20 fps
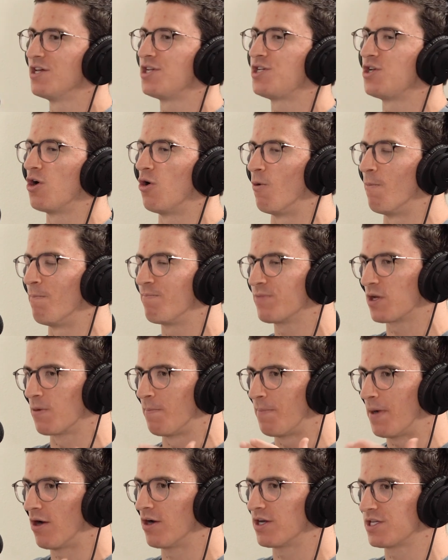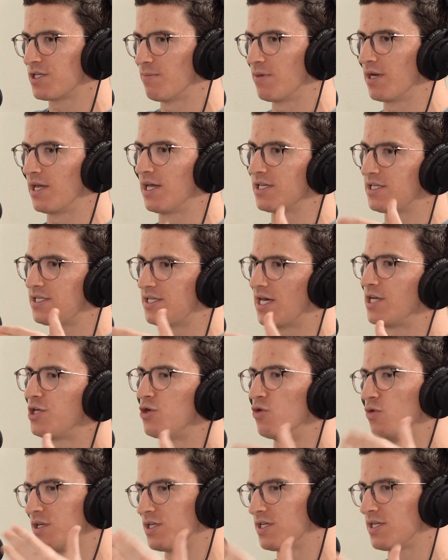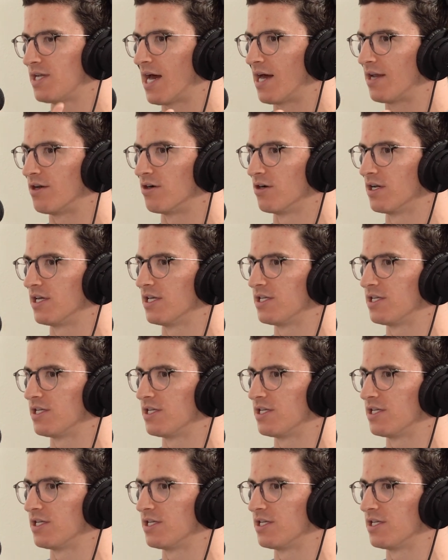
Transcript: So comparing somebody instead to a standard,